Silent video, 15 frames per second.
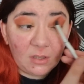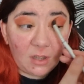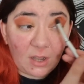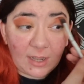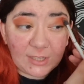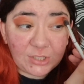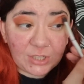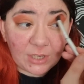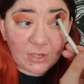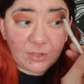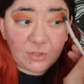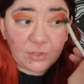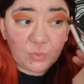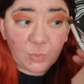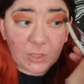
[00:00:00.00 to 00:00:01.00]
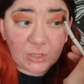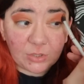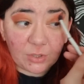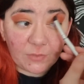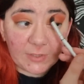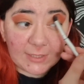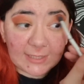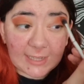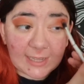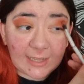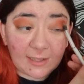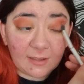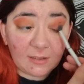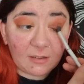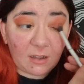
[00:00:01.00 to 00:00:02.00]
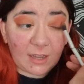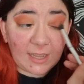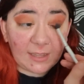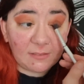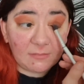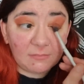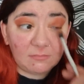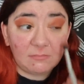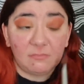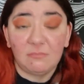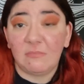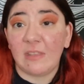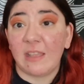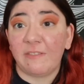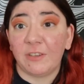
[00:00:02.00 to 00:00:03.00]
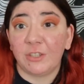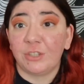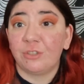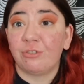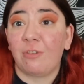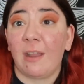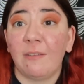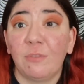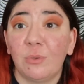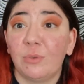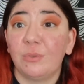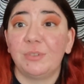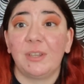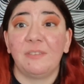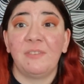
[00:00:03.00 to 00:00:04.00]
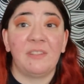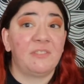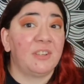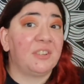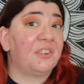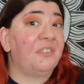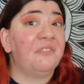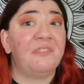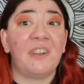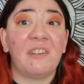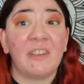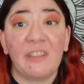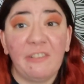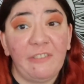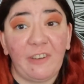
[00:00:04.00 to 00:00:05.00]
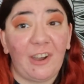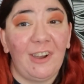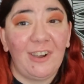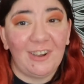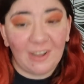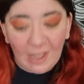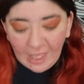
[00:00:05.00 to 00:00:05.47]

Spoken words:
eyeshadows, which obviously I never traveled, I've never gone very far,